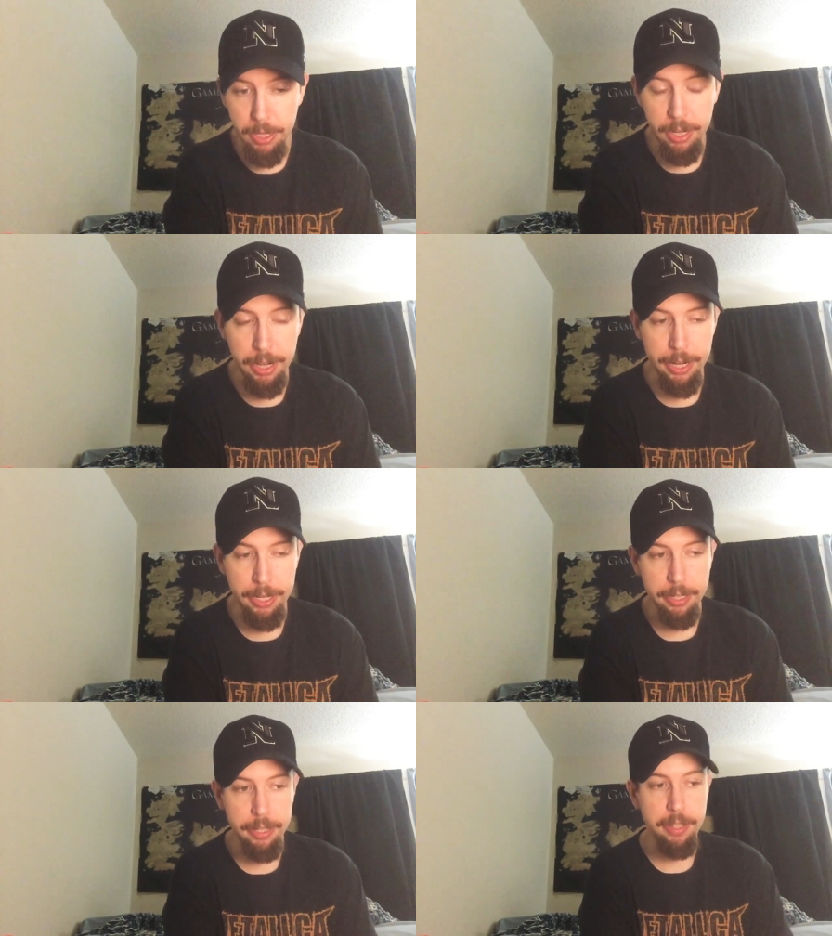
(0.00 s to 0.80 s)
Uh,
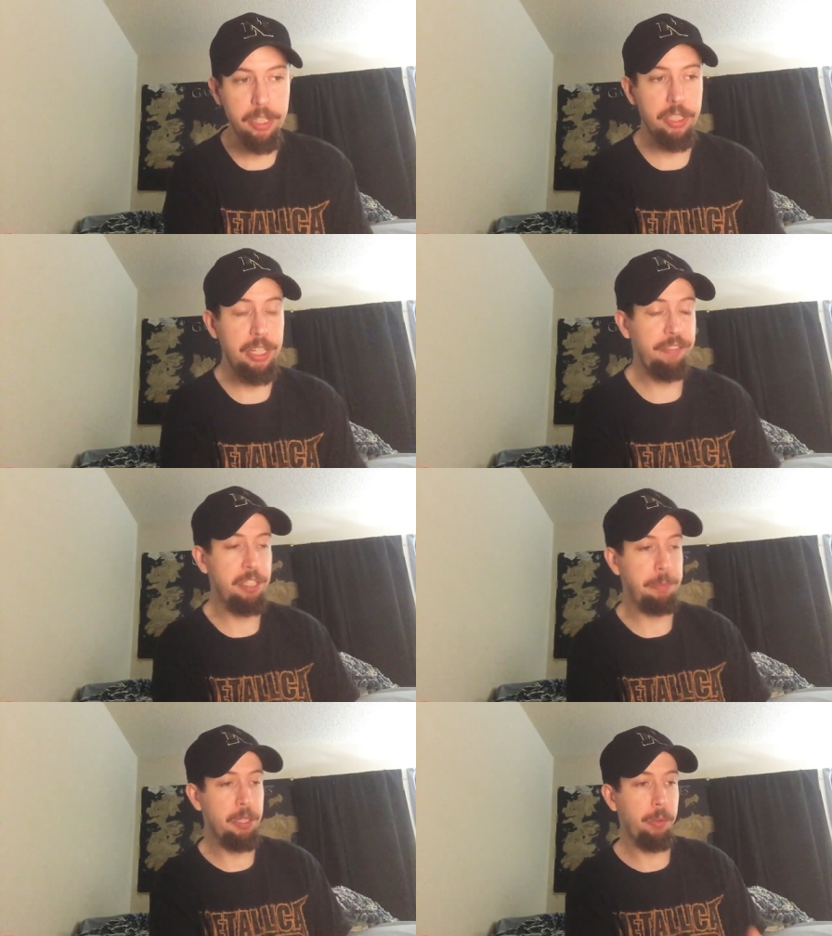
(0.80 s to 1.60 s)
there's a
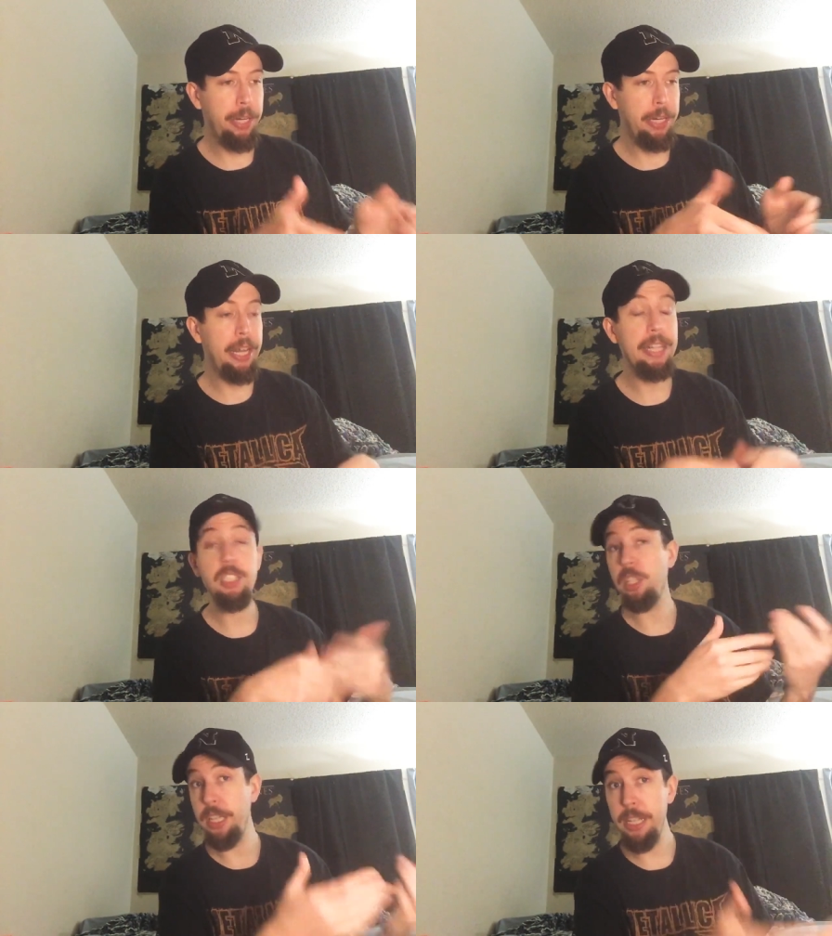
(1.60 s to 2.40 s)
difference between
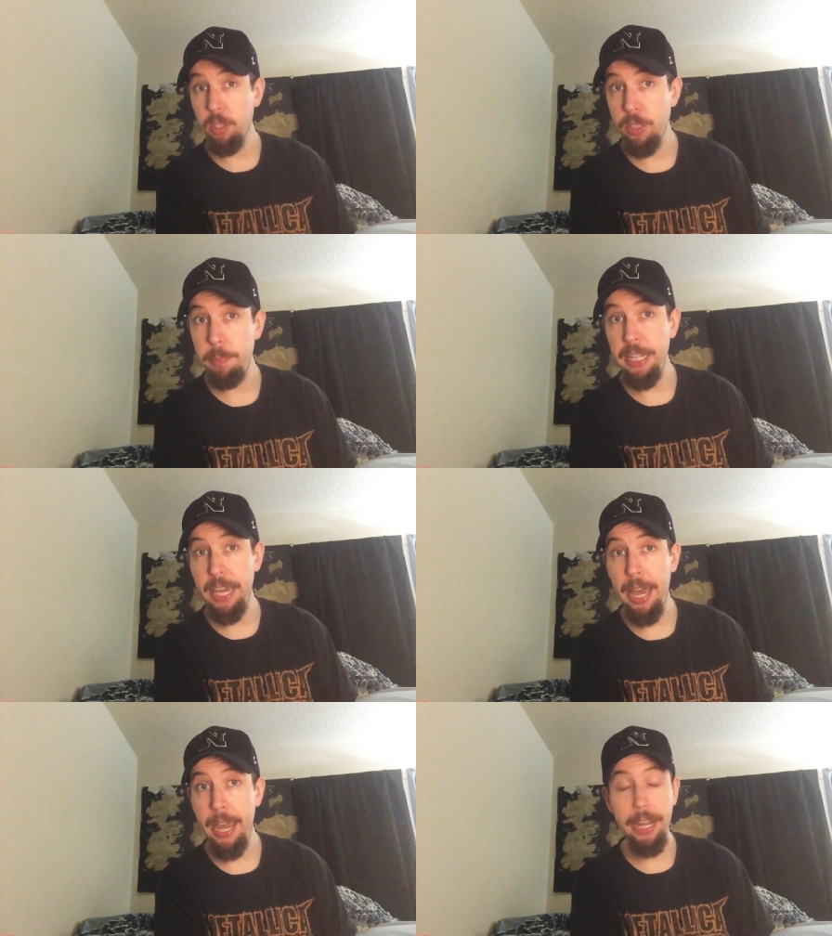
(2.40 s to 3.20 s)
it's legal to be
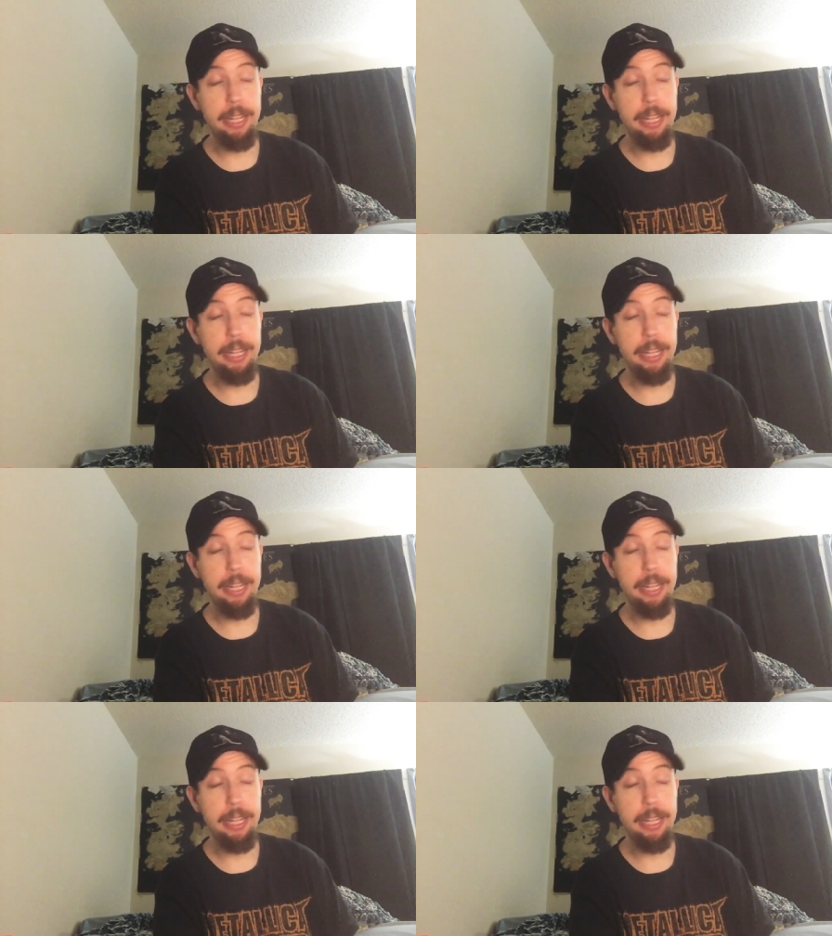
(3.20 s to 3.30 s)
gay,